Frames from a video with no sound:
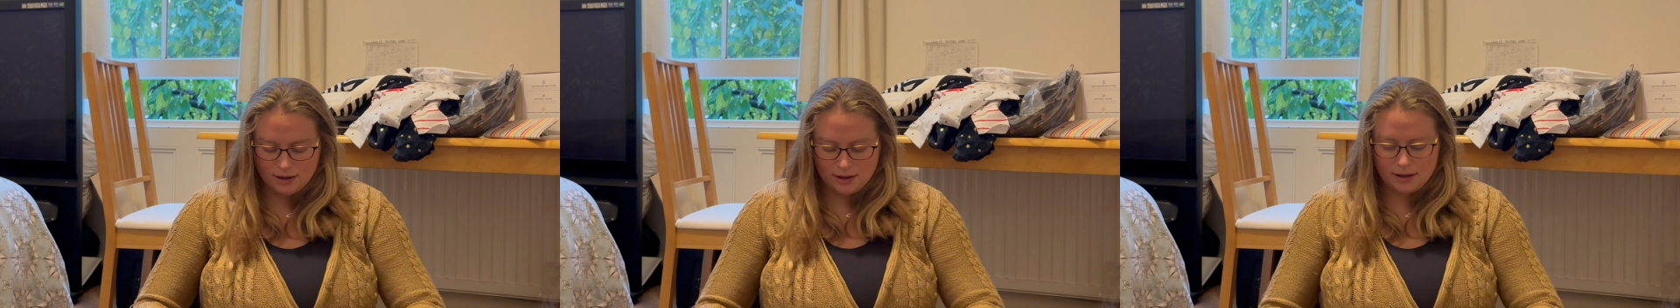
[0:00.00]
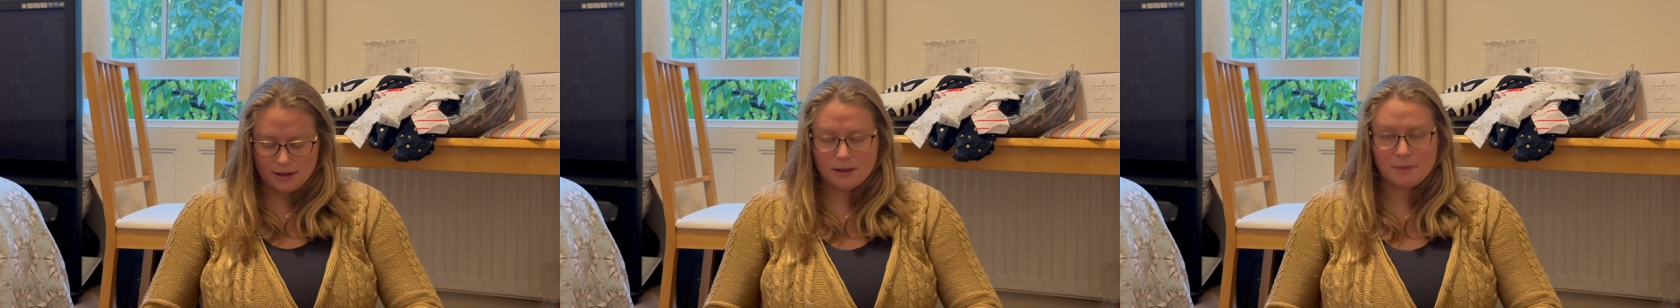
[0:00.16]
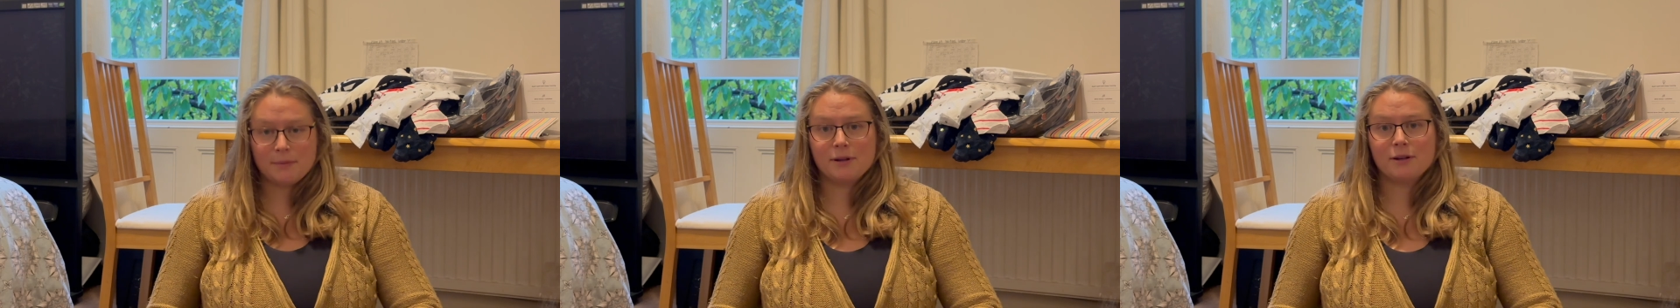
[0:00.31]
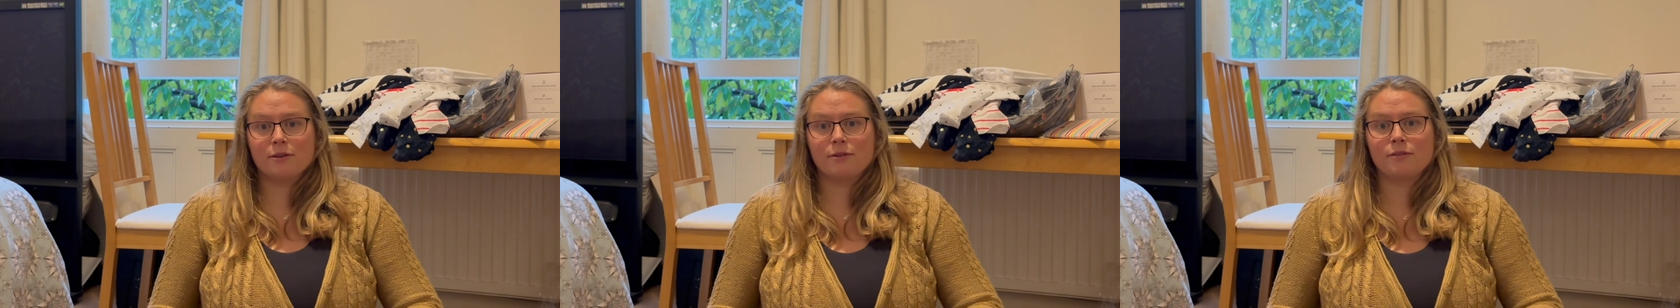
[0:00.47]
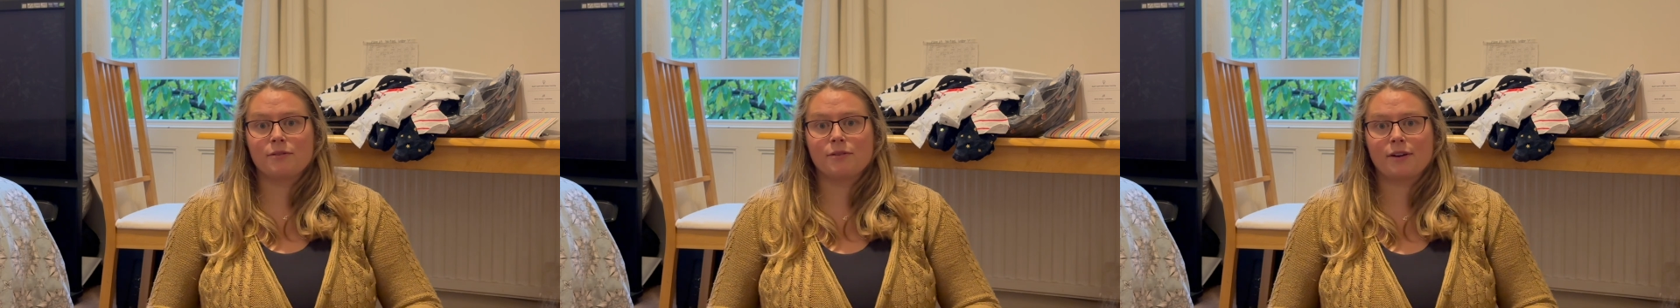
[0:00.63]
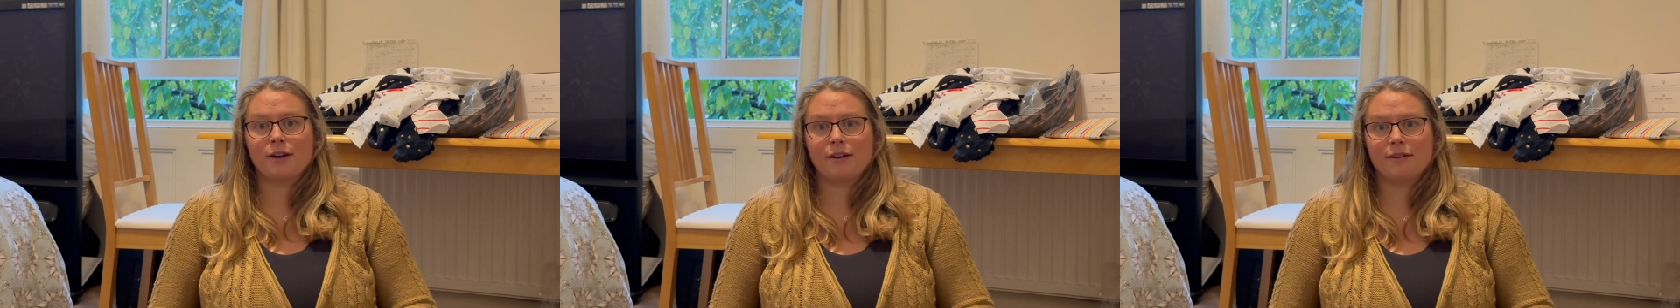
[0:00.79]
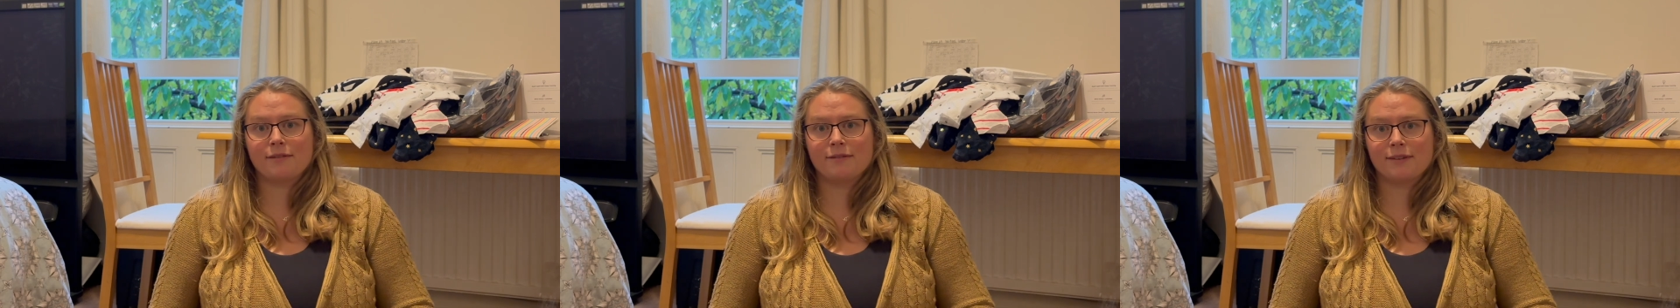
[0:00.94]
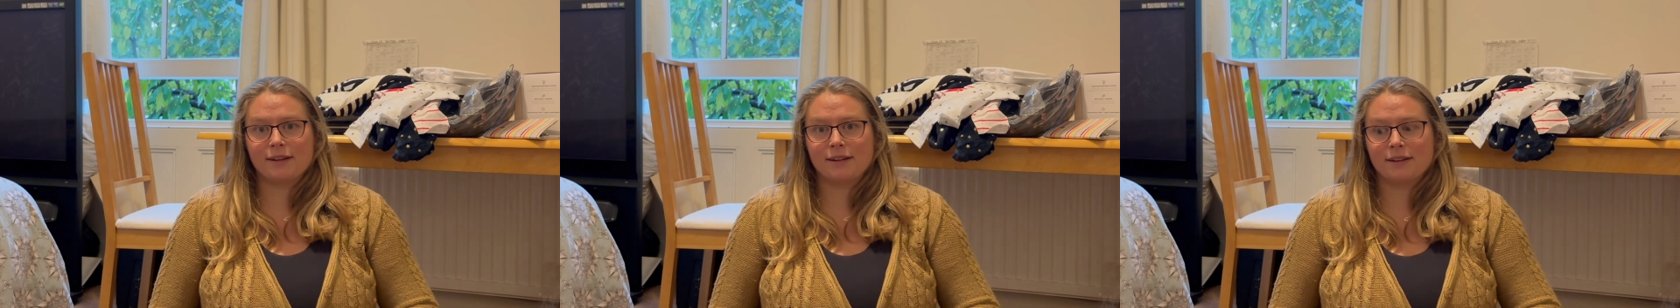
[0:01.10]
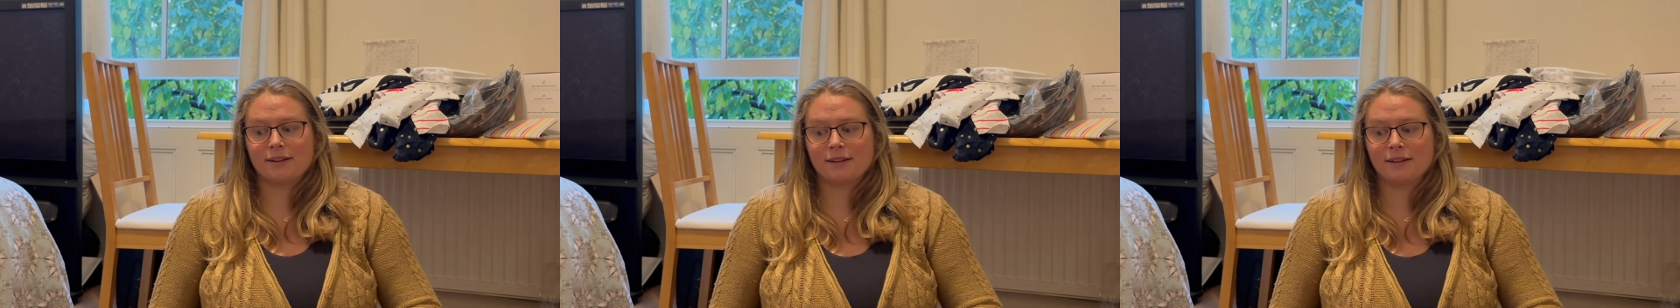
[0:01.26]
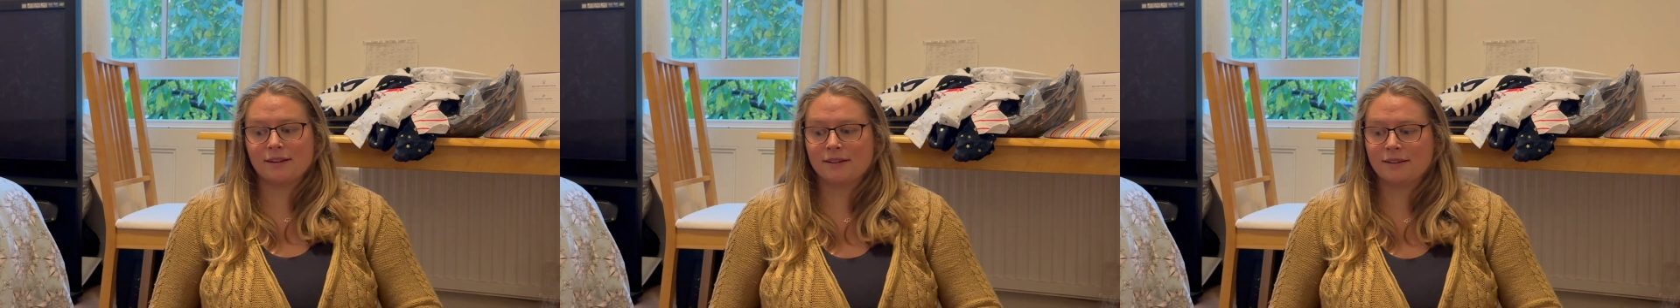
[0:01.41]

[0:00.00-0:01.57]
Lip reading: Let me know if you have like